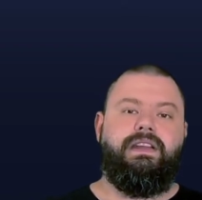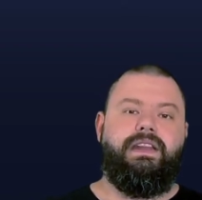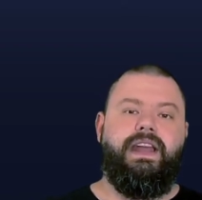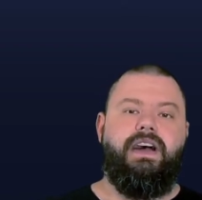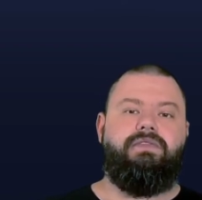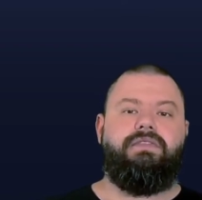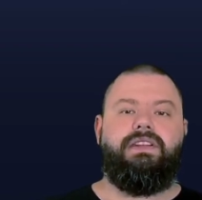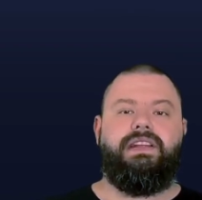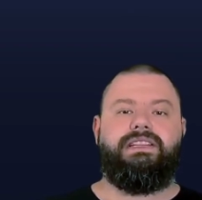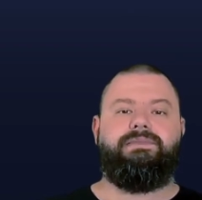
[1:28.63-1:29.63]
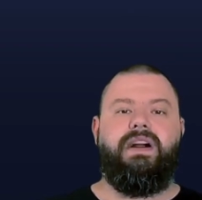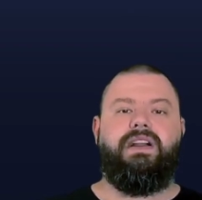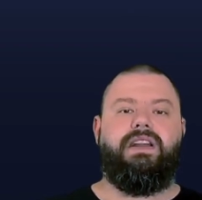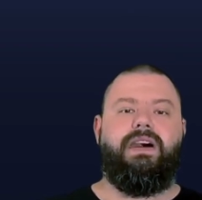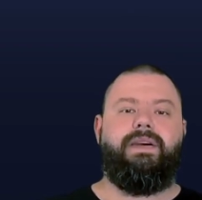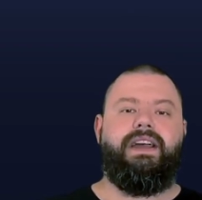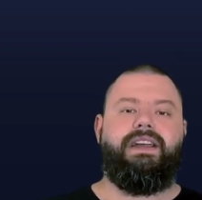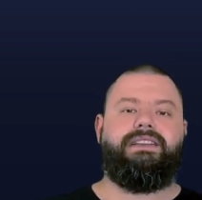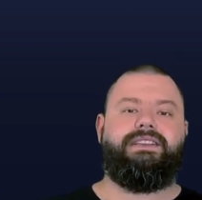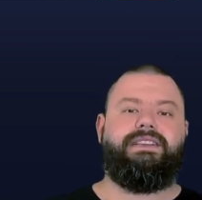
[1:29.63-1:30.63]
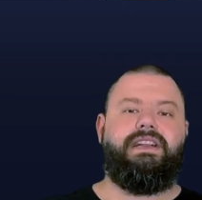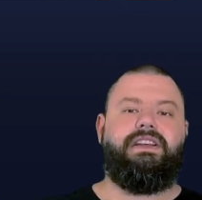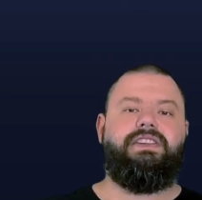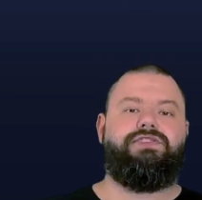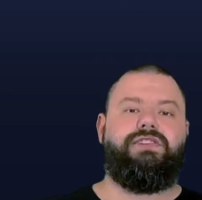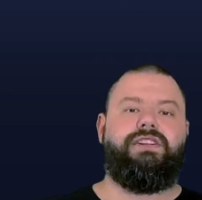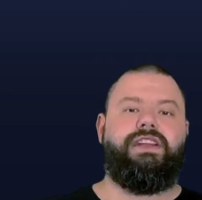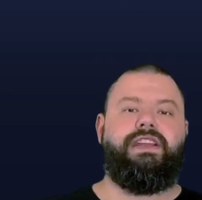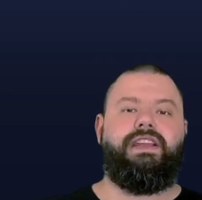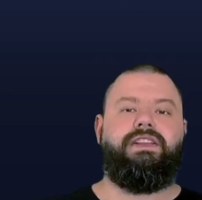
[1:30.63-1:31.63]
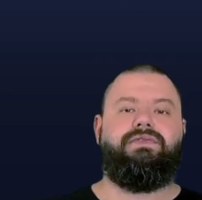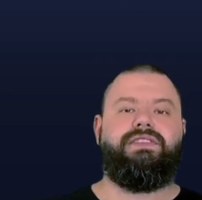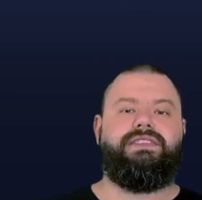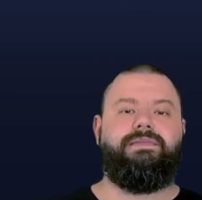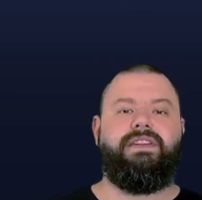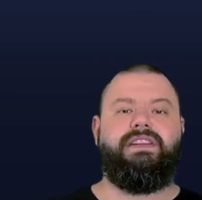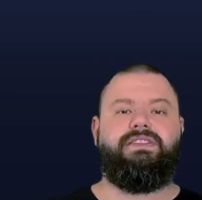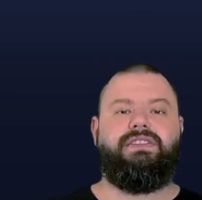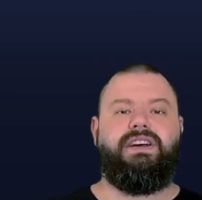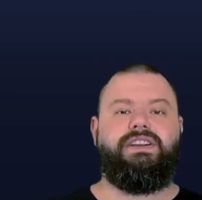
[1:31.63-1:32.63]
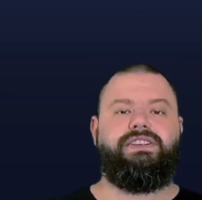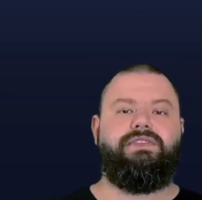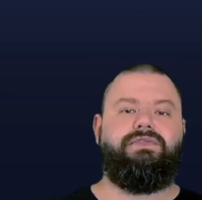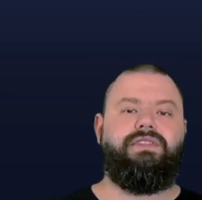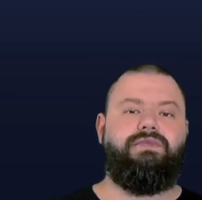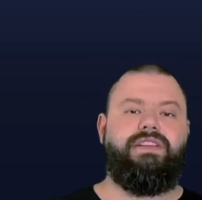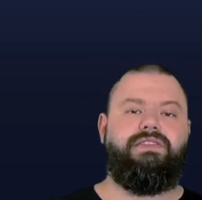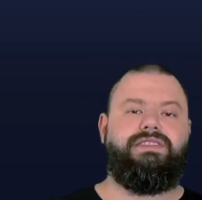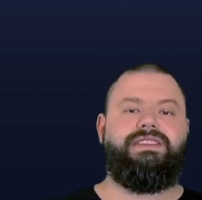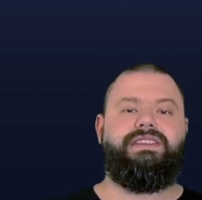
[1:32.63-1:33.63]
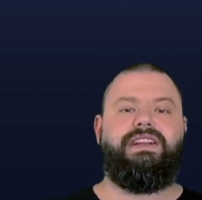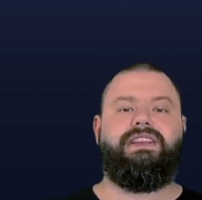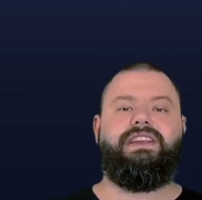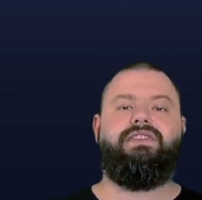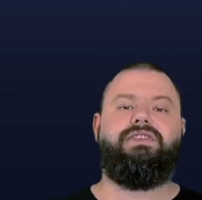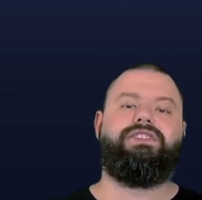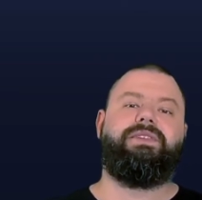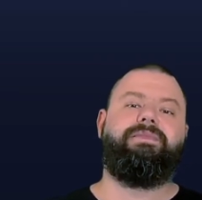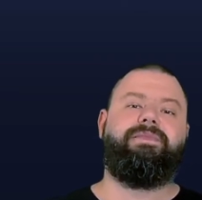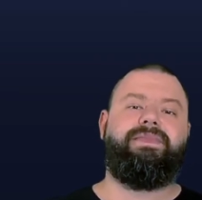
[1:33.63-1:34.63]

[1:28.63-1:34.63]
Now, let's buckle up and start our journey into a simple introduction to the Windows Installer technology.